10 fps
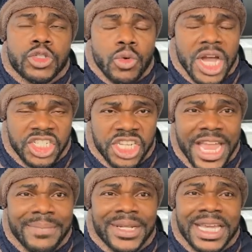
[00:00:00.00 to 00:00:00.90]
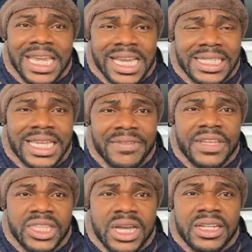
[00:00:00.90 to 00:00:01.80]
so ashamed, they can't
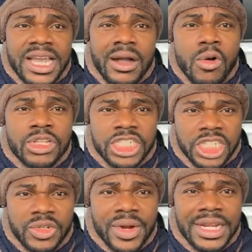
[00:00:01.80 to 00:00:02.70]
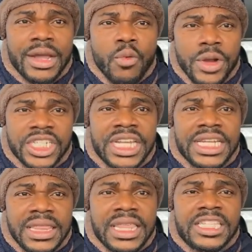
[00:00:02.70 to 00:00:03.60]
even tell their own children they wish
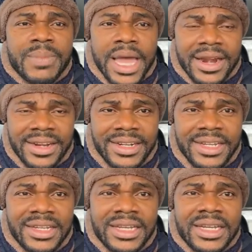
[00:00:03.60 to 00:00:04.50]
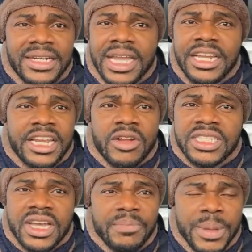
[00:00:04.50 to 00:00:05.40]
they did things better. They
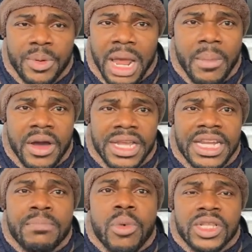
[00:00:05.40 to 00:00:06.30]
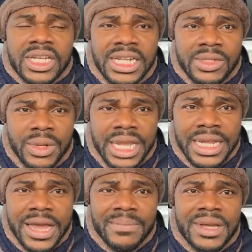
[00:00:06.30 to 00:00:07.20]
don't tell people about it. They bottle it
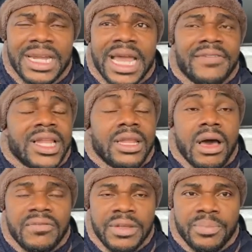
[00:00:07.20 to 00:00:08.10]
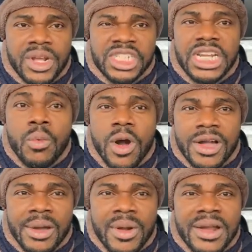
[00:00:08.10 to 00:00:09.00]
within them. And they have a lot of depression. They
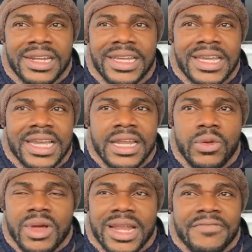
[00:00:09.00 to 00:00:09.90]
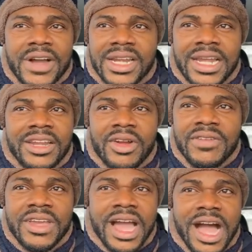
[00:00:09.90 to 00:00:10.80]
walk around. They look at the fact that they
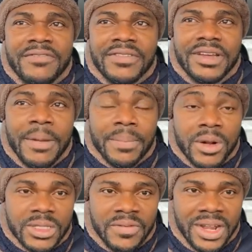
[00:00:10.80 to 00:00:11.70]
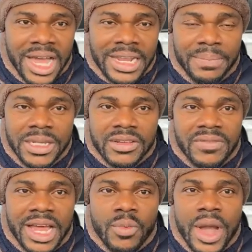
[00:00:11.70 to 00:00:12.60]
don't even have a plot of land, a piece
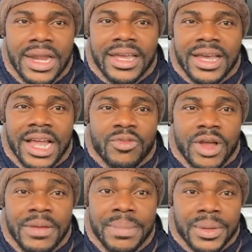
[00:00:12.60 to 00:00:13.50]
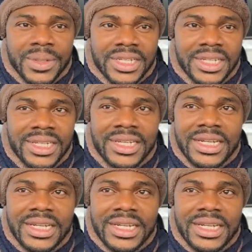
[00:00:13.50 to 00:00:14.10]
of land where they can actually build.